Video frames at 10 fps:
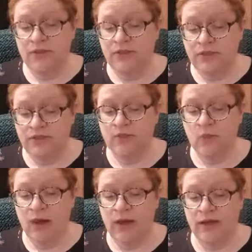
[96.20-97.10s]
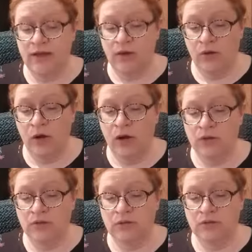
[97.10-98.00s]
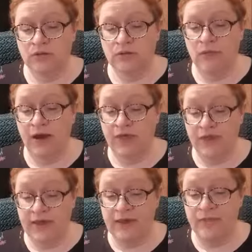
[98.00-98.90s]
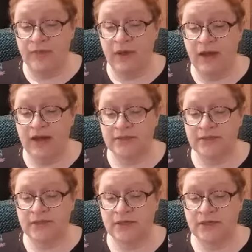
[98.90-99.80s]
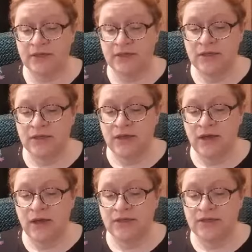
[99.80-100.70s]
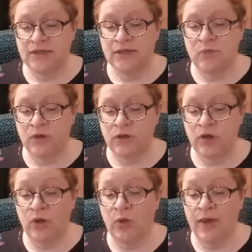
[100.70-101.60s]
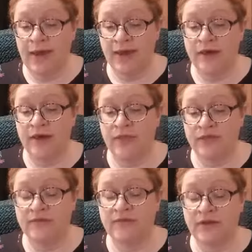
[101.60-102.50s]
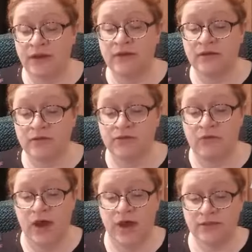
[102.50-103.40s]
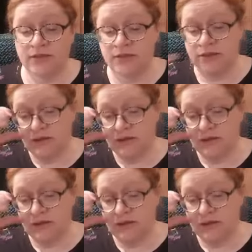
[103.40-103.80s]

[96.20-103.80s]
This dwelling, O God, by thee be blessed, and each one who here this night does rest.